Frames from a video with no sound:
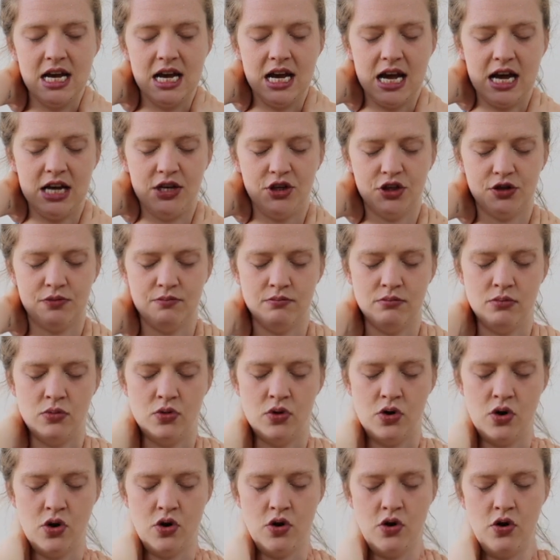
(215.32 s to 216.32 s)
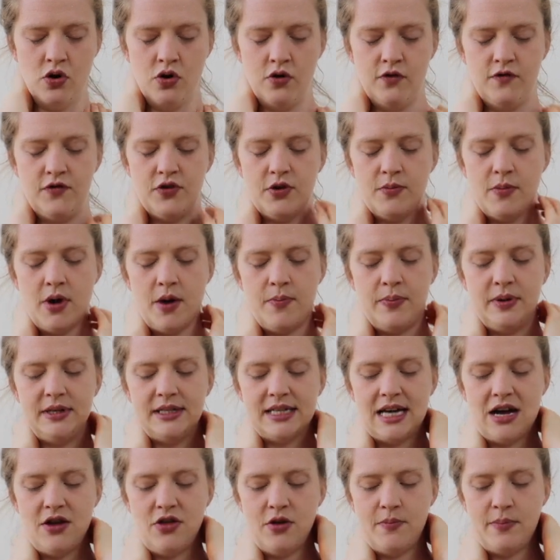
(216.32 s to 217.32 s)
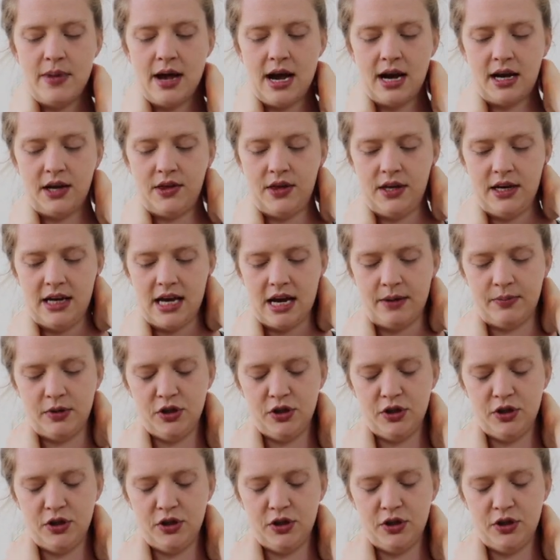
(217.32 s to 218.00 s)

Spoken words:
and just move them up and down the back of the neck.